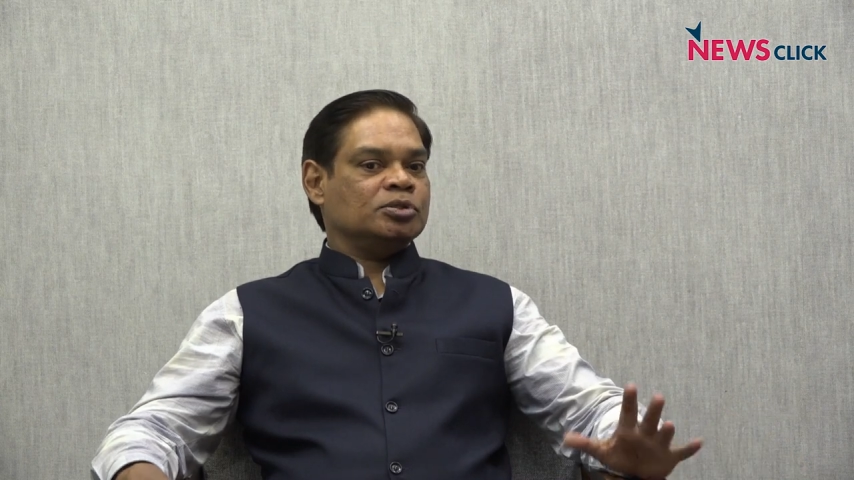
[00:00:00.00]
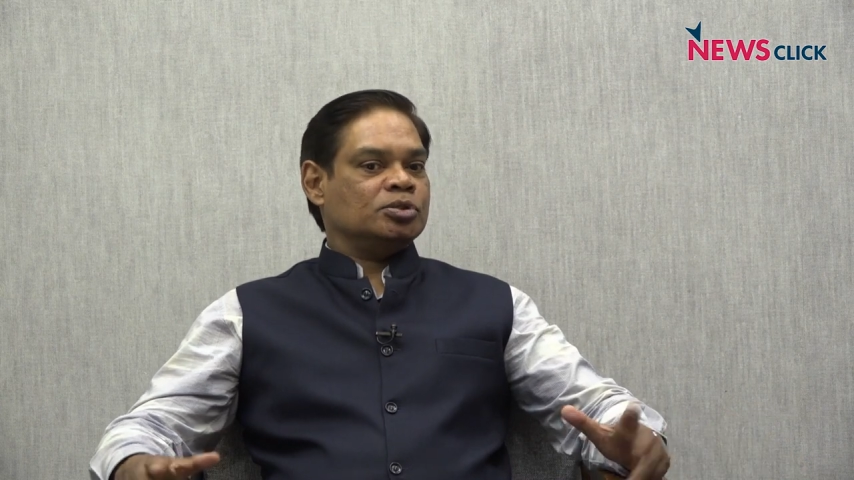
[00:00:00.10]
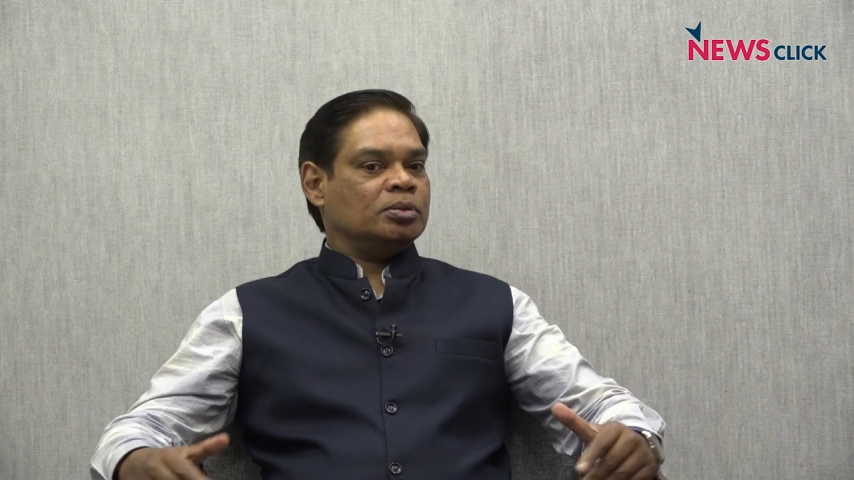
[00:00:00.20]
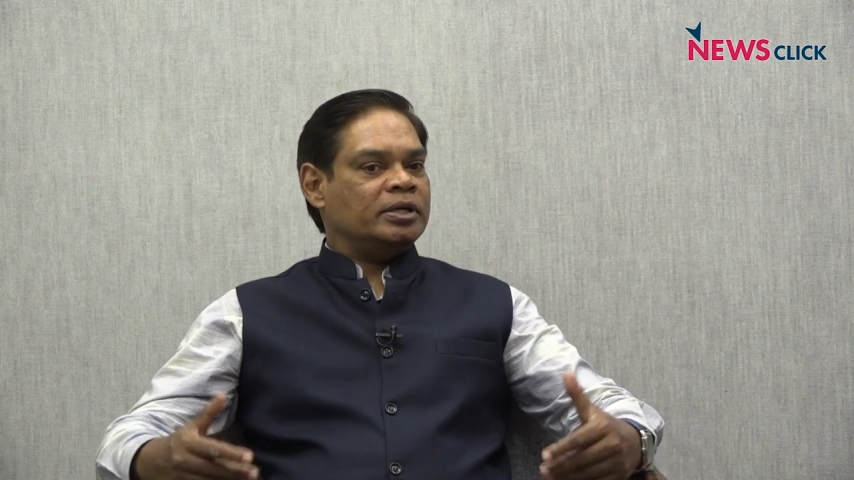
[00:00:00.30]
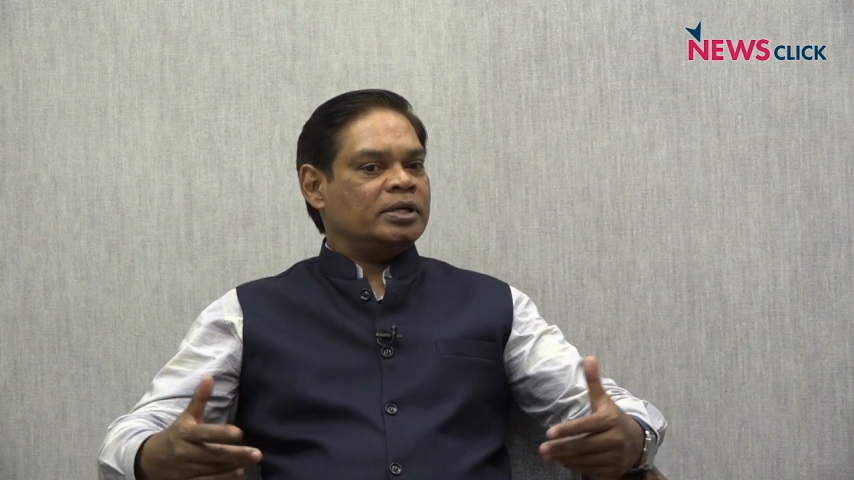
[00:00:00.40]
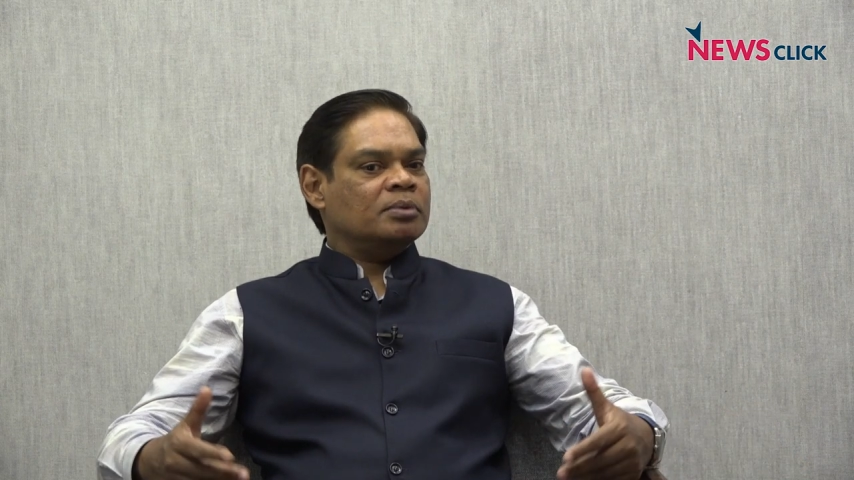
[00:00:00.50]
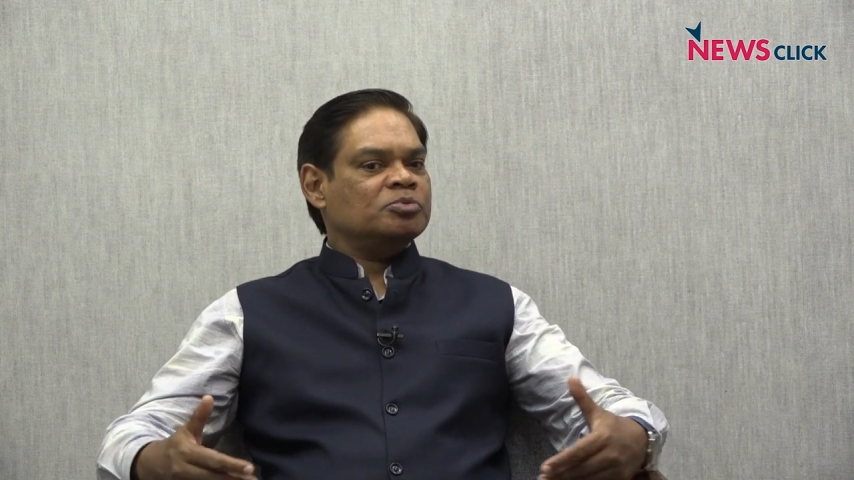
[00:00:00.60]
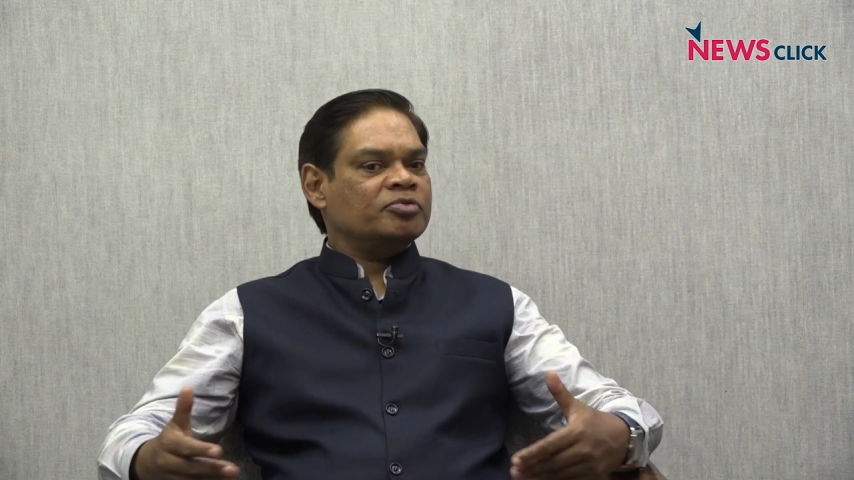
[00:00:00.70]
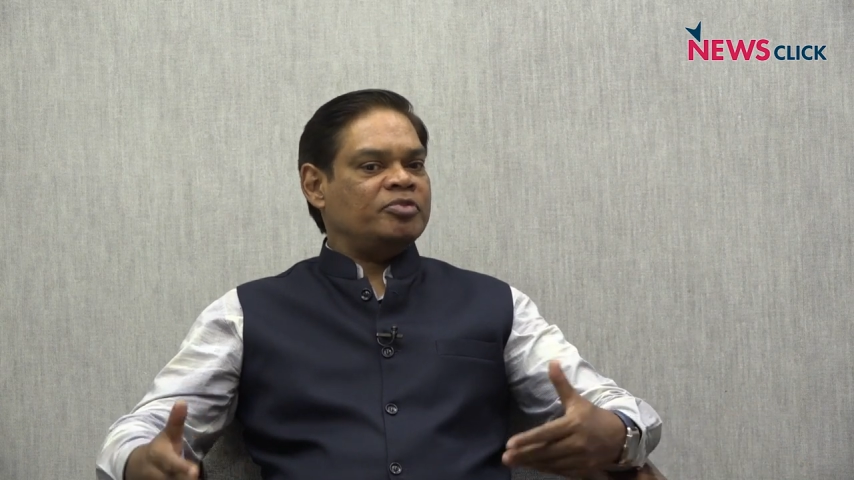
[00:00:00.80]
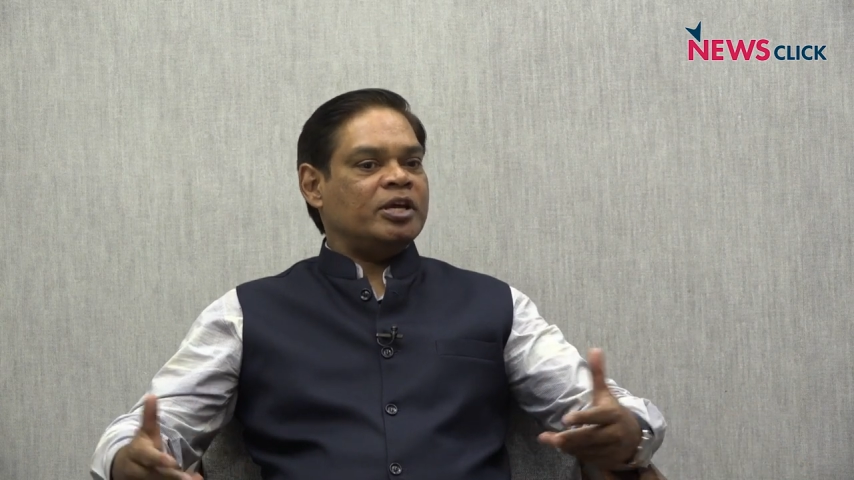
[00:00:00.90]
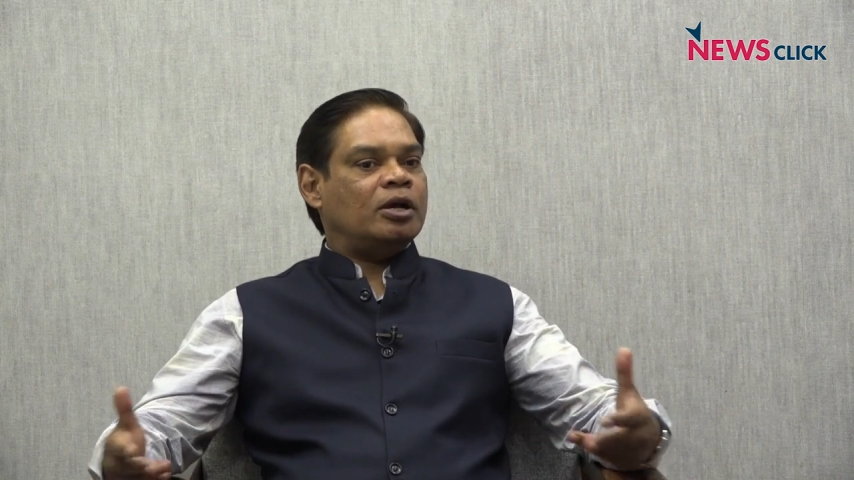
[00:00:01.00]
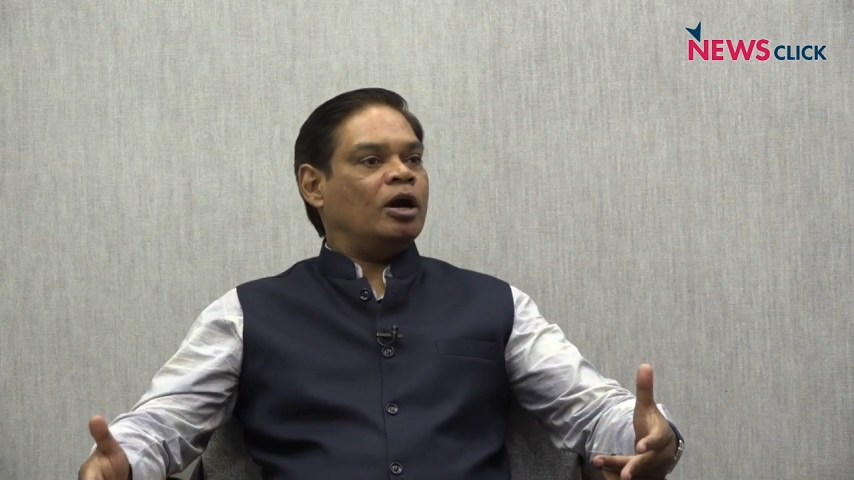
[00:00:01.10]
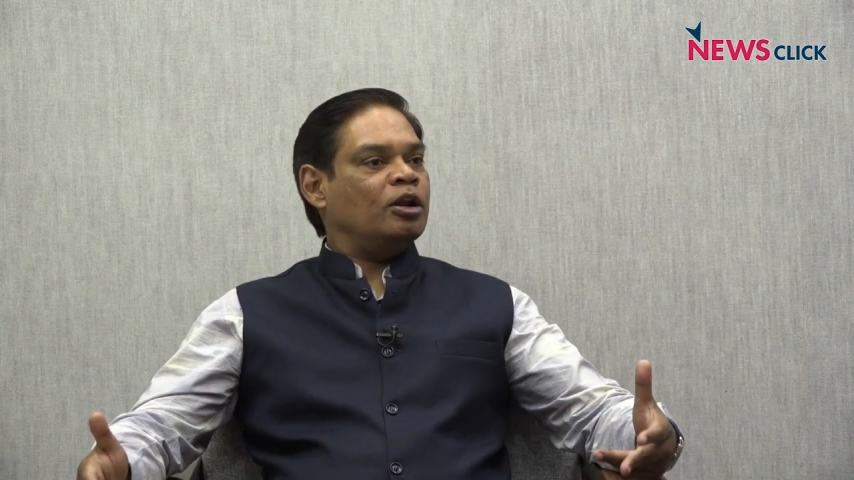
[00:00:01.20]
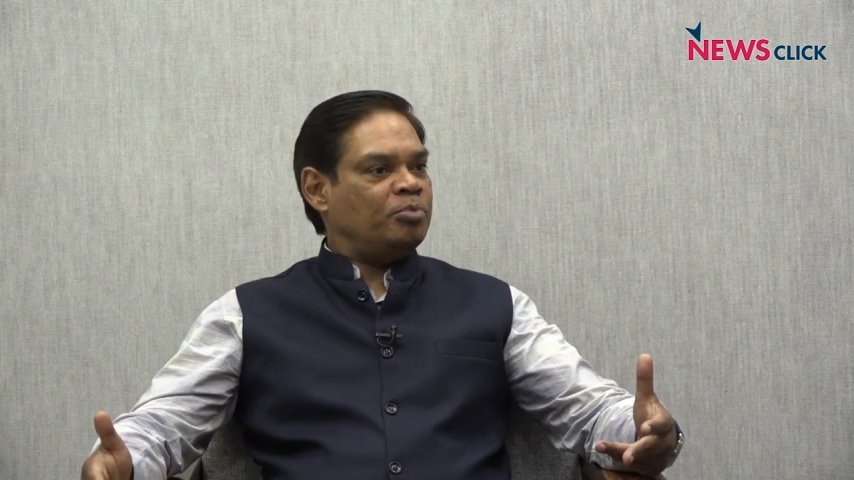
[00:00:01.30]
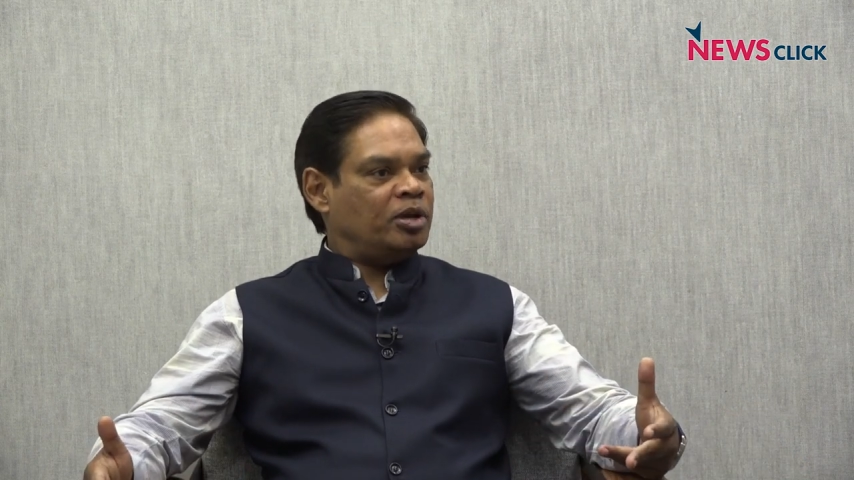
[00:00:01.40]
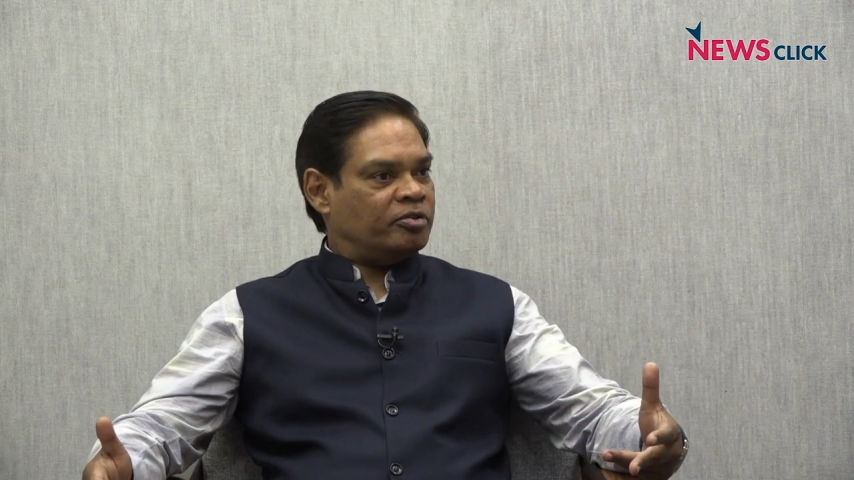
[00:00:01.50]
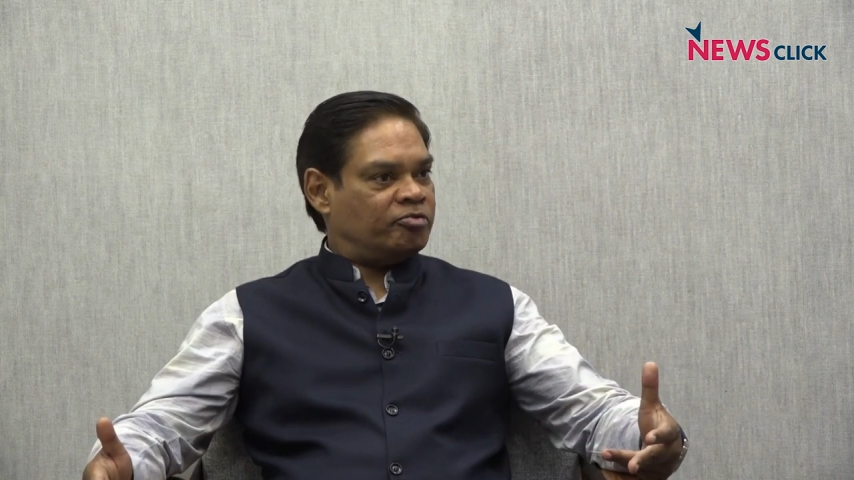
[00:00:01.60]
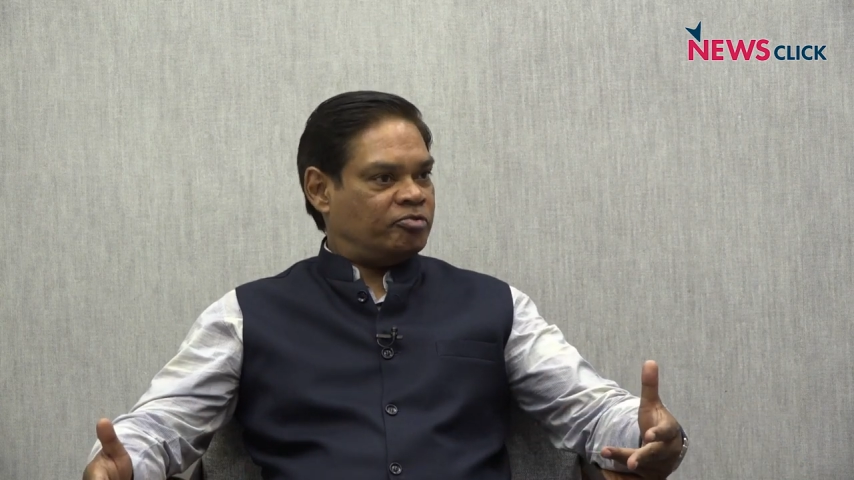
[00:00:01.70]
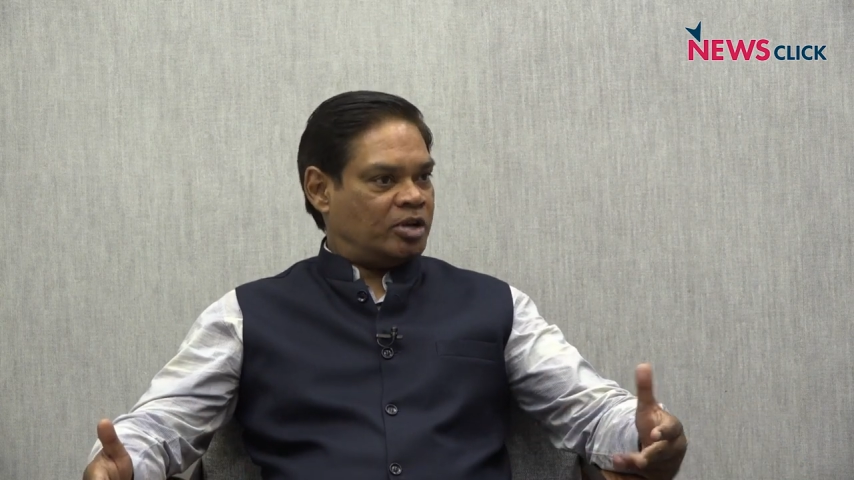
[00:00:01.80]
So in terms of the economy of